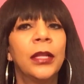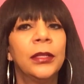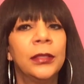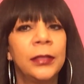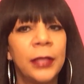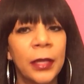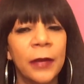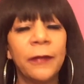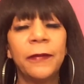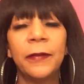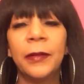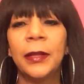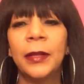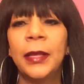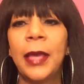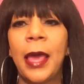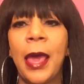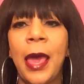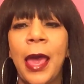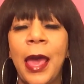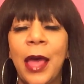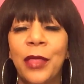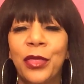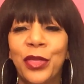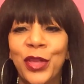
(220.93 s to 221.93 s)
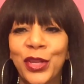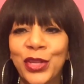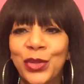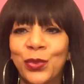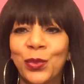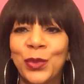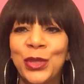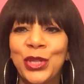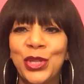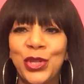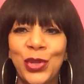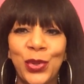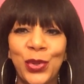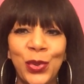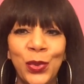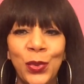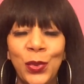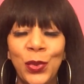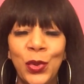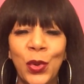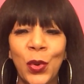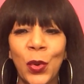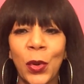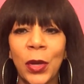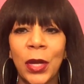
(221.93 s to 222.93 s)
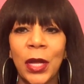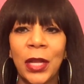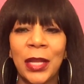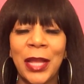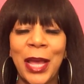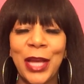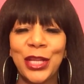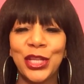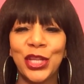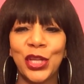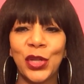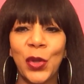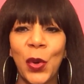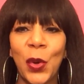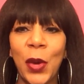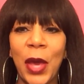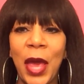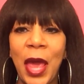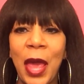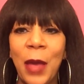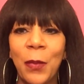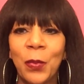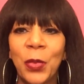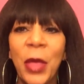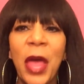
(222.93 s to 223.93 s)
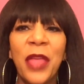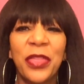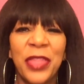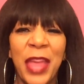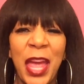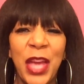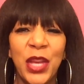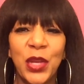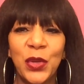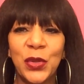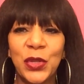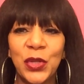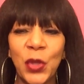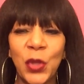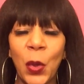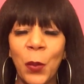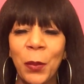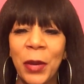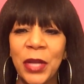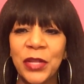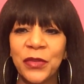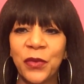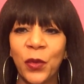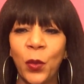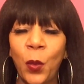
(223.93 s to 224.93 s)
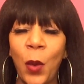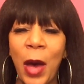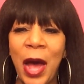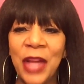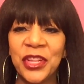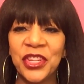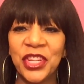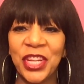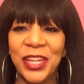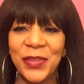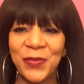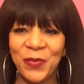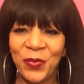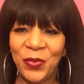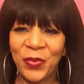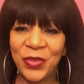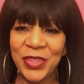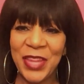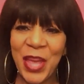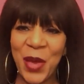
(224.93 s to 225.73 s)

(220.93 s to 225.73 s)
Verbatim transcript: definitely add this one to your collection, okay? Thank you so much for watching.